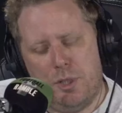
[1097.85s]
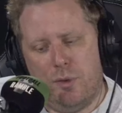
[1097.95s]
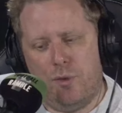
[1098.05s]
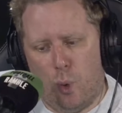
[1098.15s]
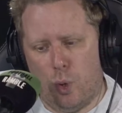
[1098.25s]
have
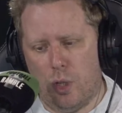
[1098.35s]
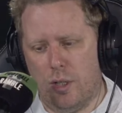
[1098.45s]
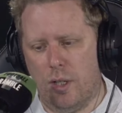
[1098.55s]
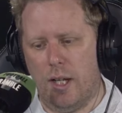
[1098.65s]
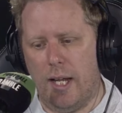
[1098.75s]

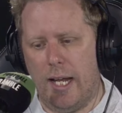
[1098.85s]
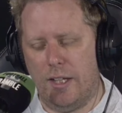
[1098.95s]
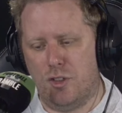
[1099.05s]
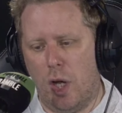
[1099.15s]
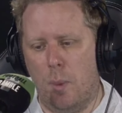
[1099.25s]
fallen
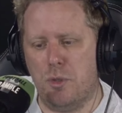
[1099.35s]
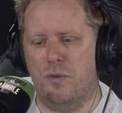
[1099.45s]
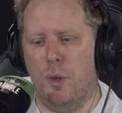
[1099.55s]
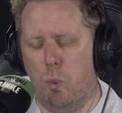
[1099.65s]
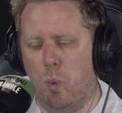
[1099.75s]
in terms of
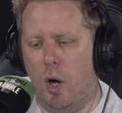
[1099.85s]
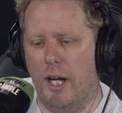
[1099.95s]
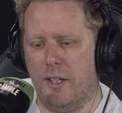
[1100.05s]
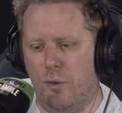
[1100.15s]
the wider